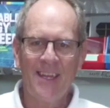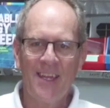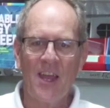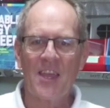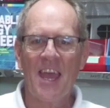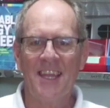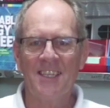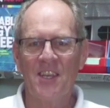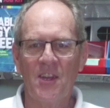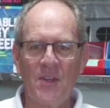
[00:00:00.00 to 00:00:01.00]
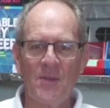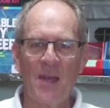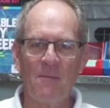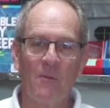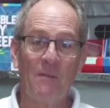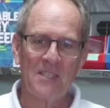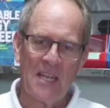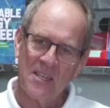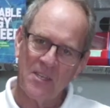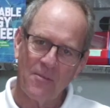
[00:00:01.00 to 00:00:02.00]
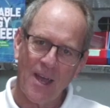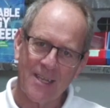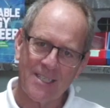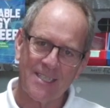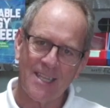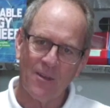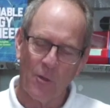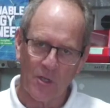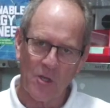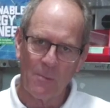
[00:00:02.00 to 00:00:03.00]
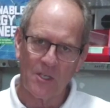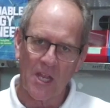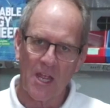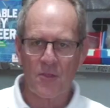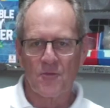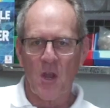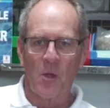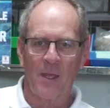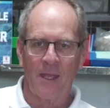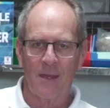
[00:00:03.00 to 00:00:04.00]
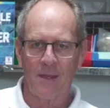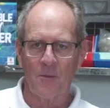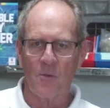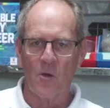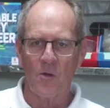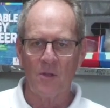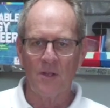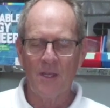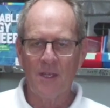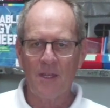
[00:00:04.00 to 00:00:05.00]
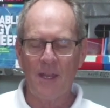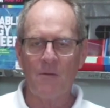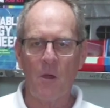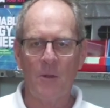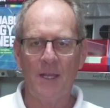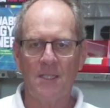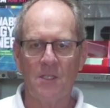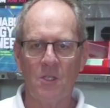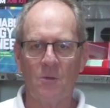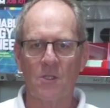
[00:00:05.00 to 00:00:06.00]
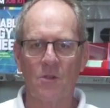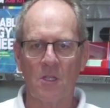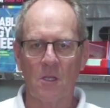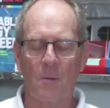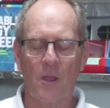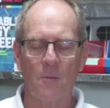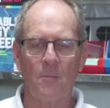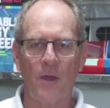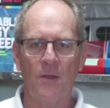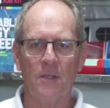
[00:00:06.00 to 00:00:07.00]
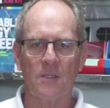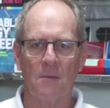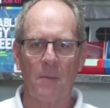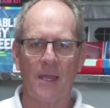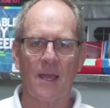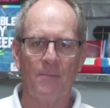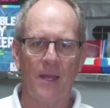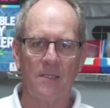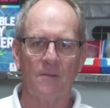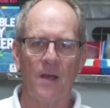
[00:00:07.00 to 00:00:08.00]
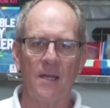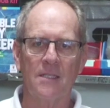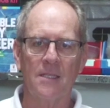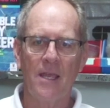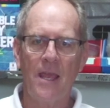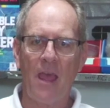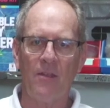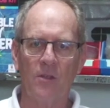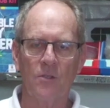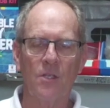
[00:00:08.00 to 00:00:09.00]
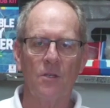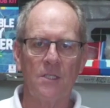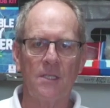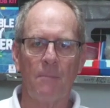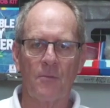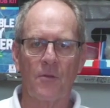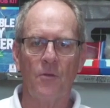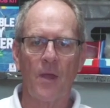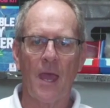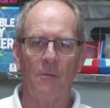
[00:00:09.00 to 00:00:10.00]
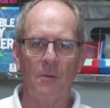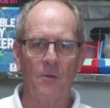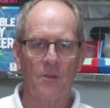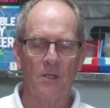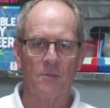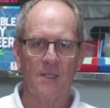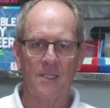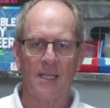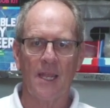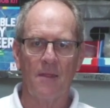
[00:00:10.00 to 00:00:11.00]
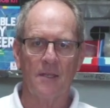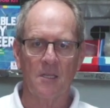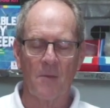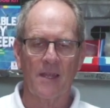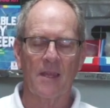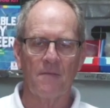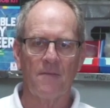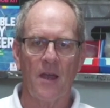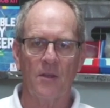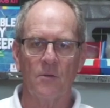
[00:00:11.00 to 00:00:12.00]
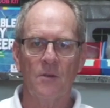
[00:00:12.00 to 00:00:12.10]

Okay, so we've seen the device, or the Trebuchet, throwing the ball. Now what we need to do is look at the components that make up that device, and then also step through how we put those bits together to make that final